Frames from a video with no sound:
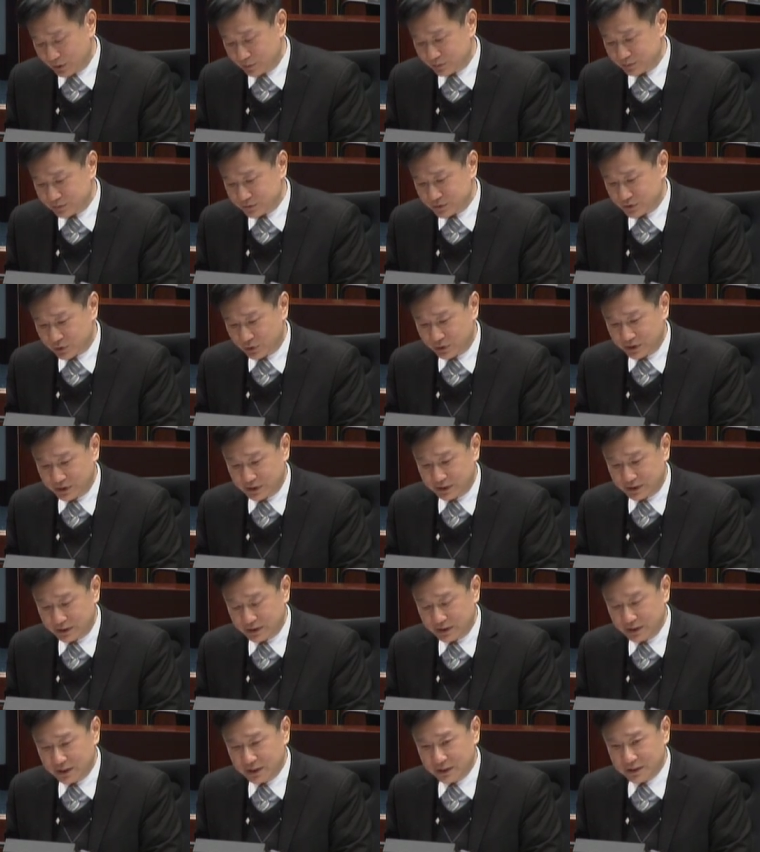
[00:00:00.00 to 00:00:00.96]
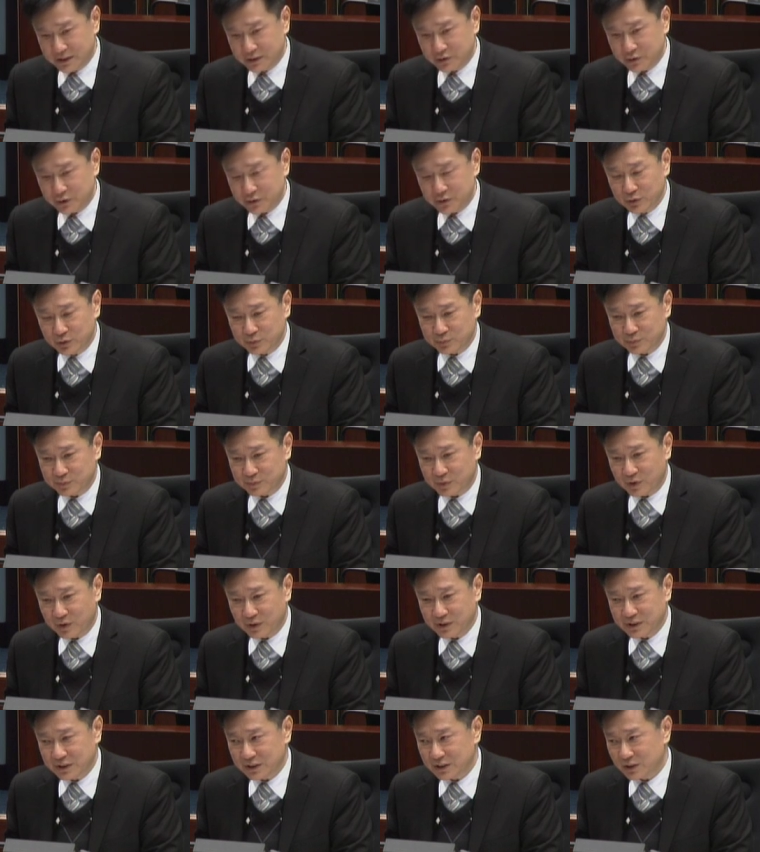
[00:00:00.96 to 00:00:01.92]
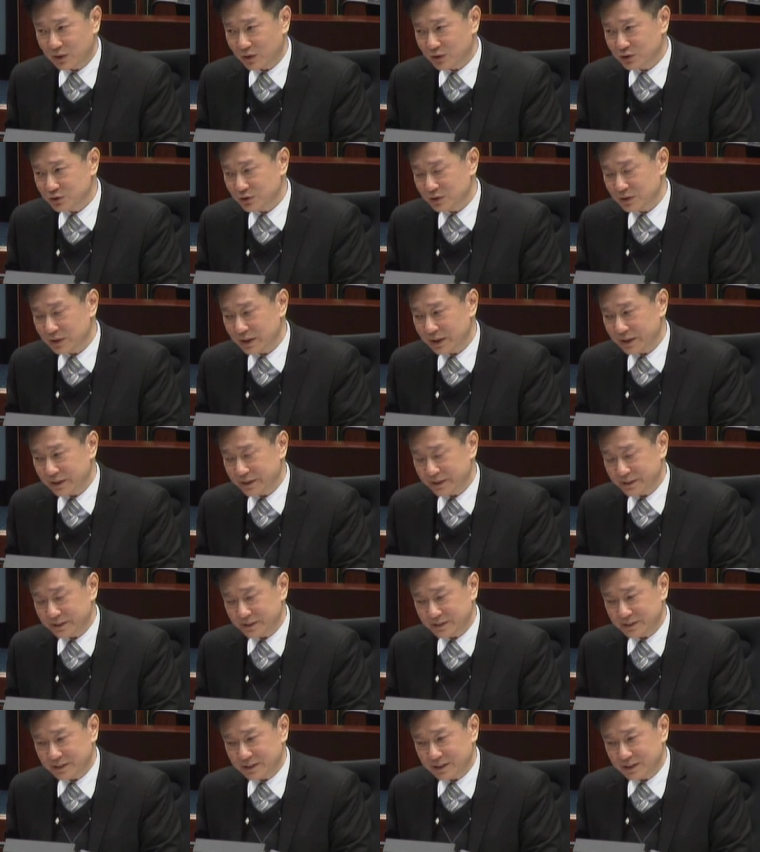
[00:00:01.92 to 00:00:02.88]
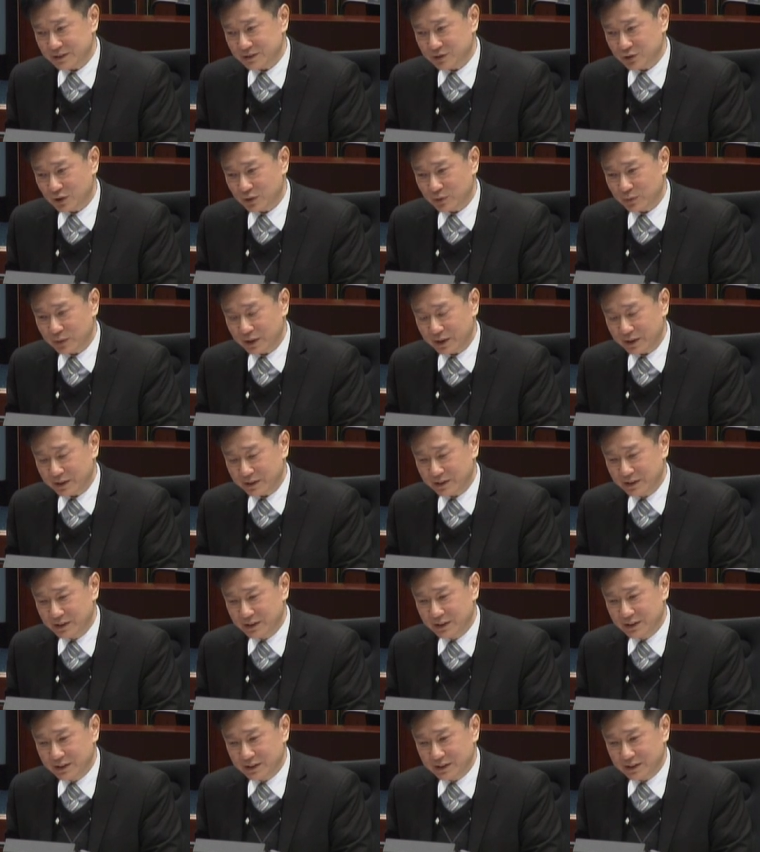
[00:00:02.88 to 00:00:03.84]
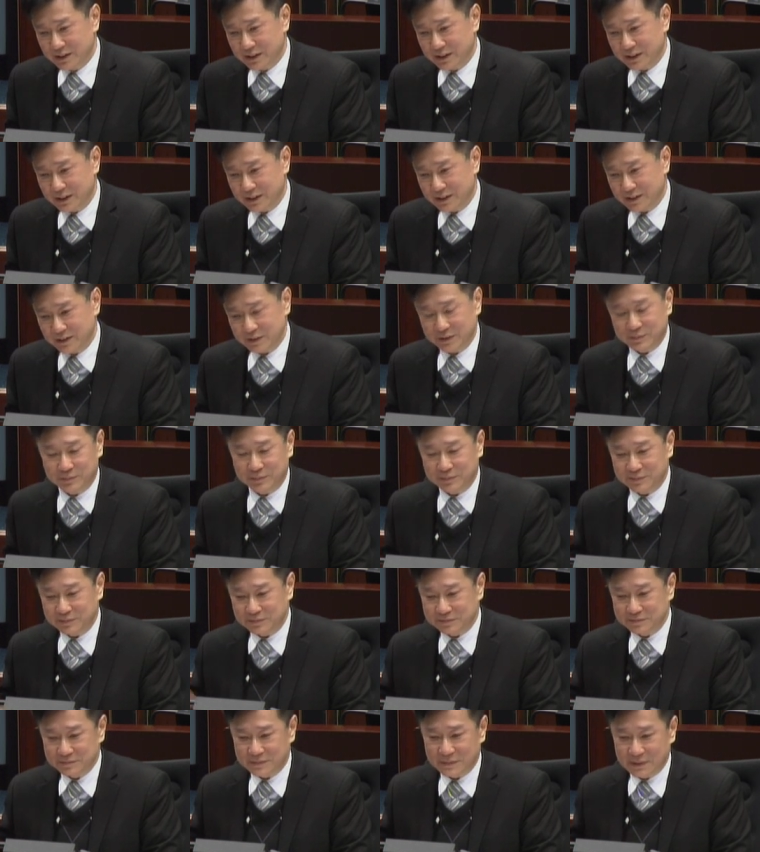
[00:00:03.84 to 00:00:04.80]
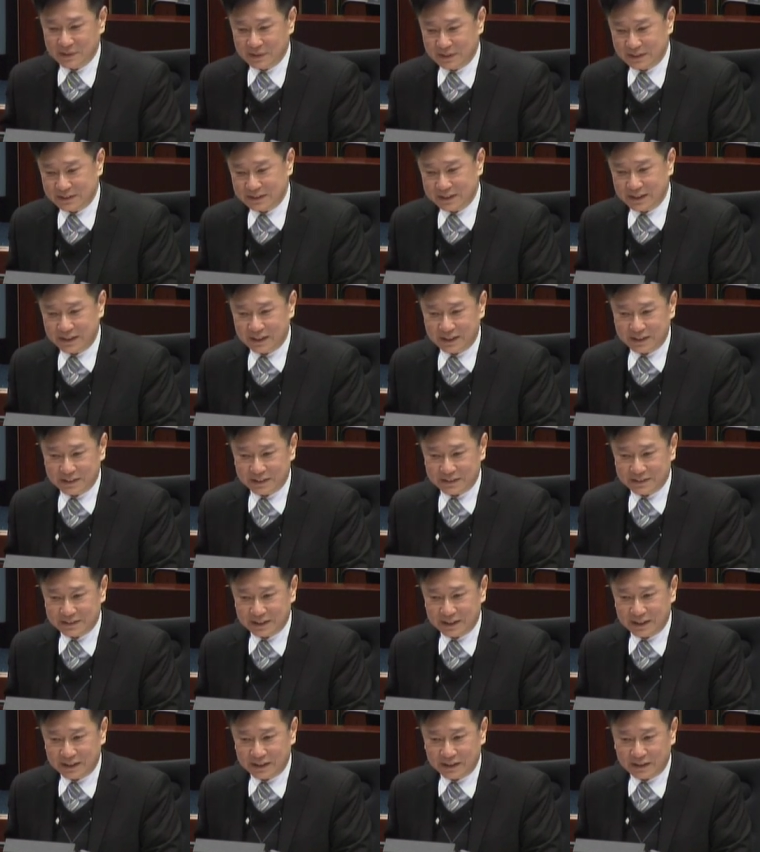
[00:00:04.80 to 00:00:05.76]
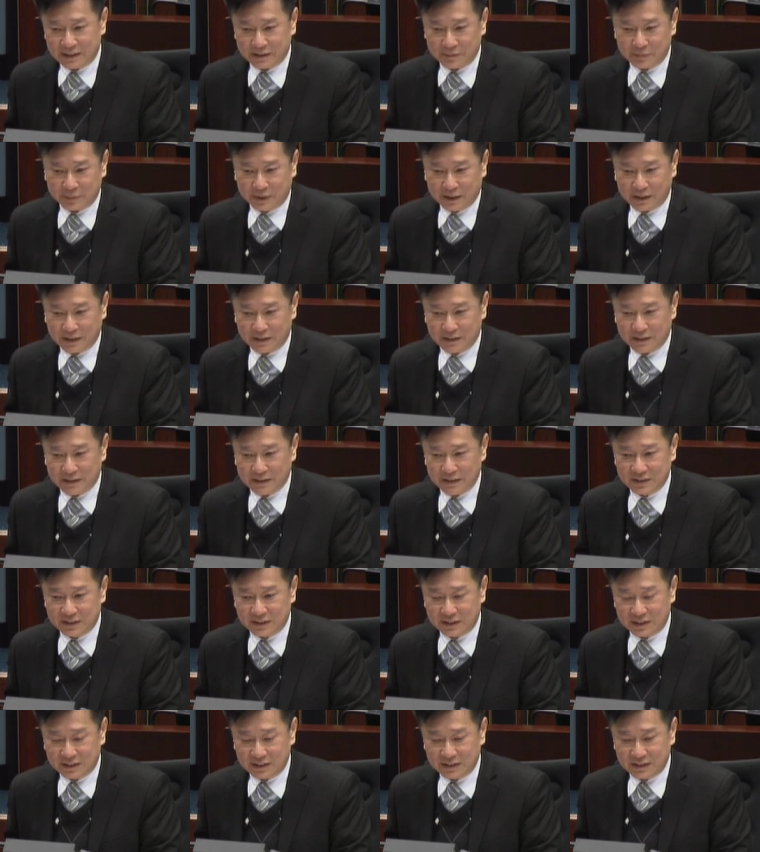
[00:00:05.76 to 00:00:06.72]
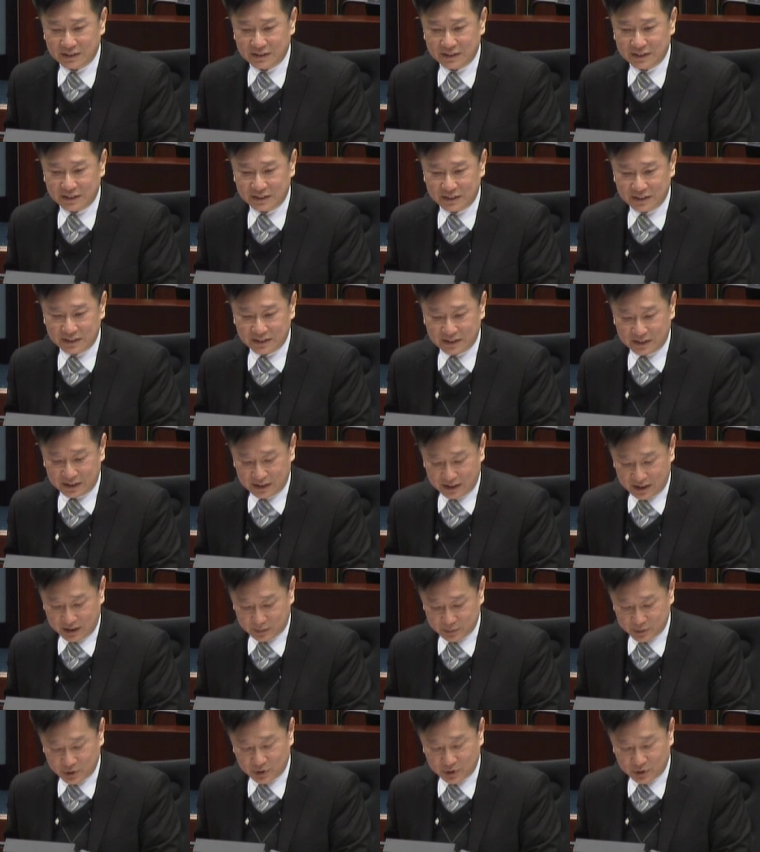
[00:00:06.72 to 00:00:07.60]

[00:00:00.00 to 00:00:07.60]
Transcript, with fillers: the government said that uh, well they will have to be fair to all citizens.